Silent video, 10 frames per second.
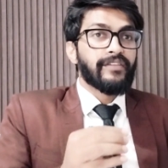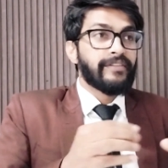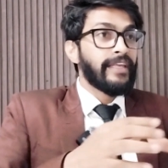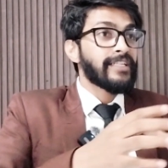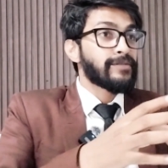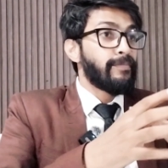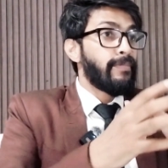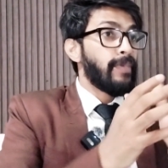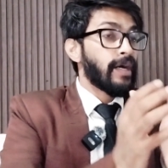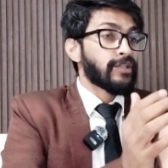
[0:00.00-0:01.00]
there is
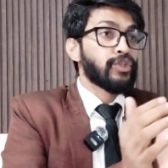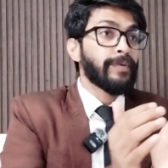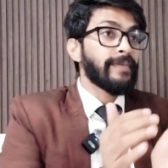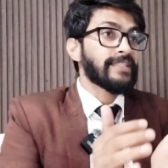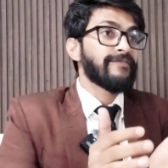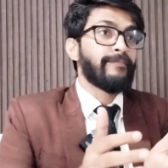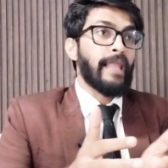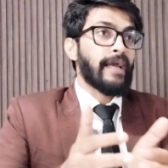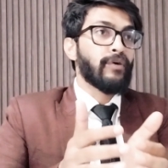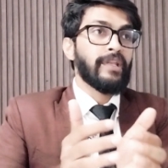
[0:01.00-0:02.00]
a supermassive
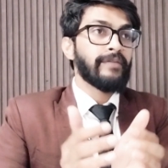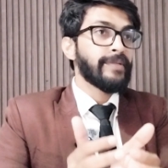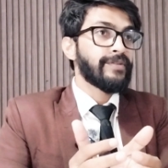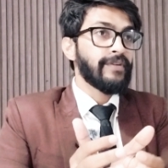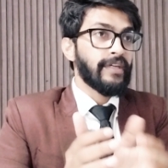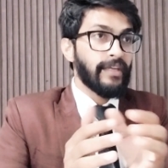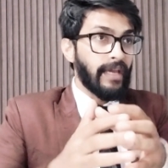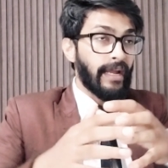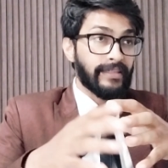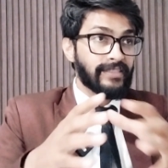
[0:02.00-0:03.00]
black hole in between
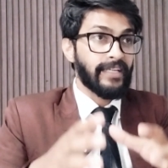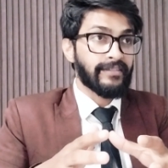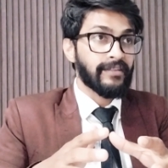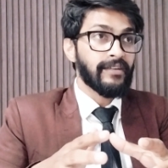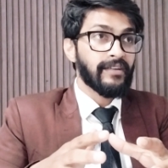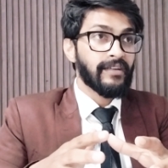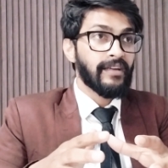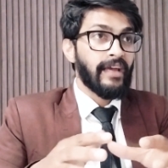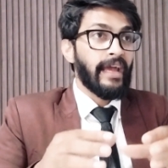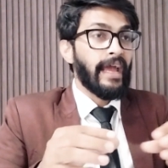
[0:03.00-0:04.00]
at the center,
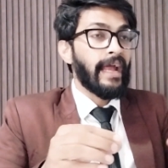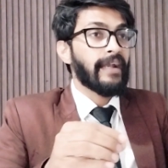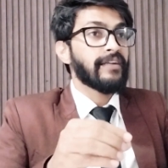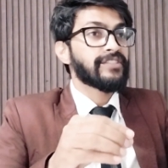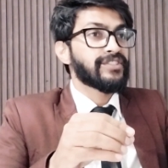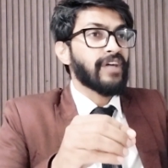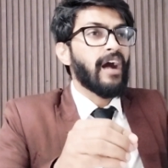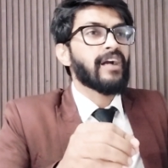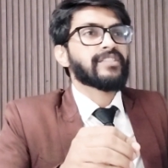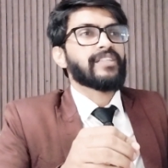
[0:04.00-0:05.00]
and
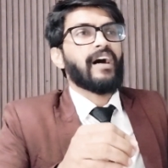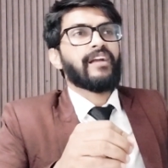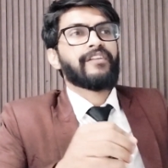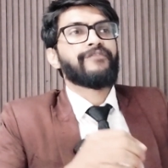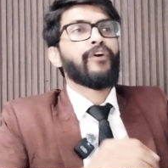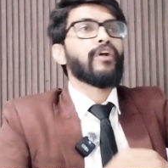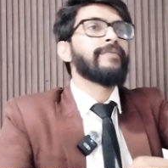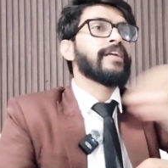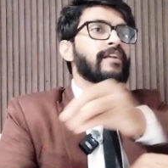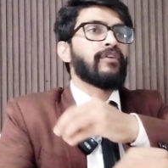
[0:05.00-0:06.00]
stars are
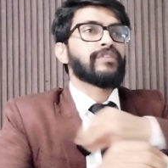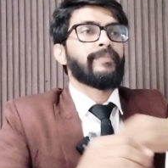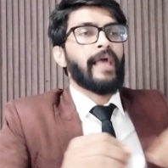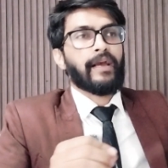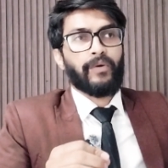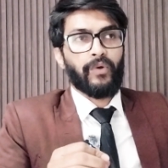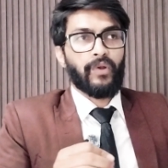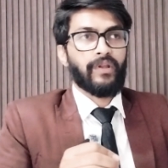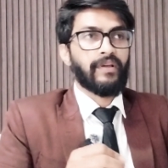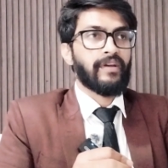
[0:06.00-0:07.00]
revolving around the black hole.